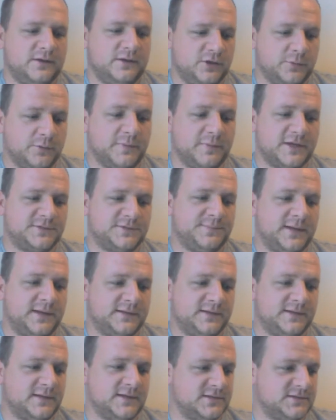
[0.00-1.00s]
Your best
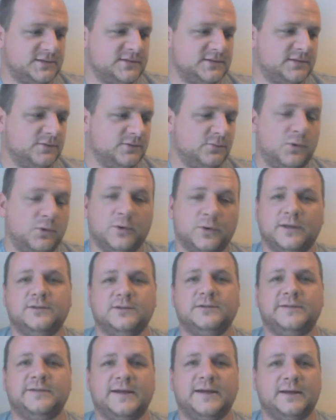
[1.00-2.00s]
bet is walk
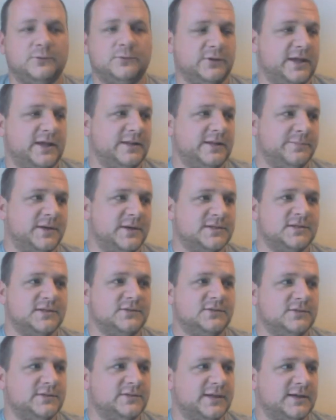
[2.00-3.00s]
into town or get a bus
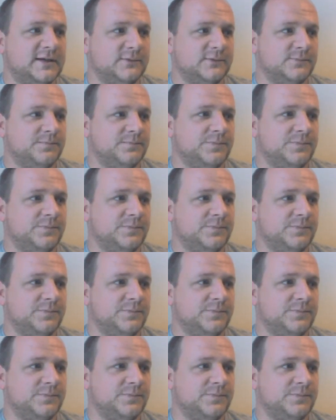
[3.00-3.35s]
into town,